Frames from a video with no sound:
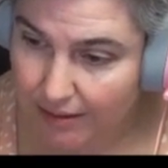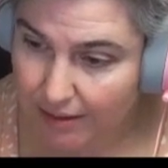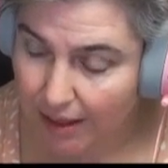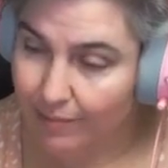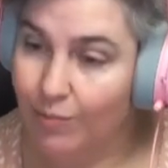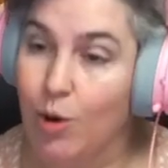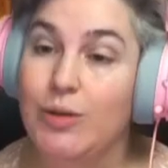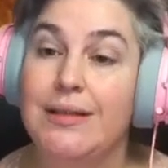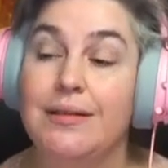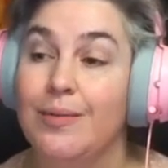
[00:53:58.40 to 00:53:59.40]
It
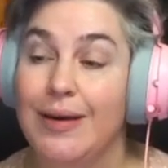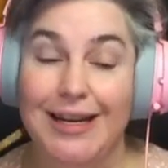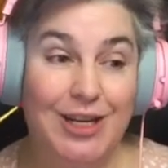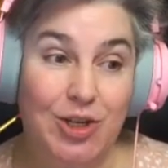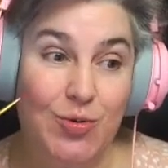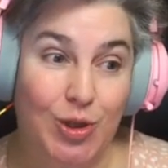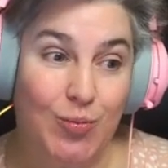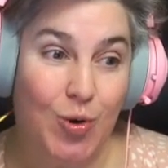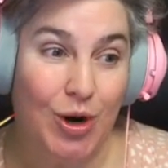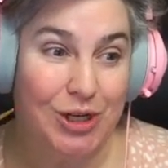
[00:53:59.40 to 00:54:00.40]
mostly seems to be an issue with the
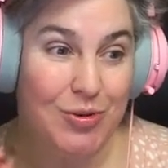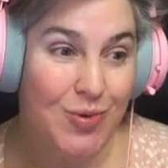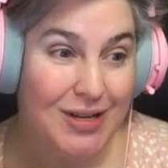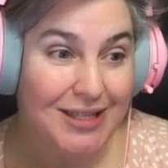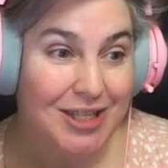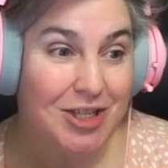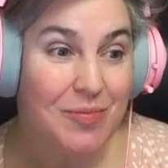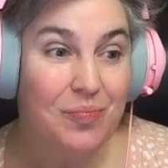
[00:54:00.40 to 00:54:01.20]
pointy ones.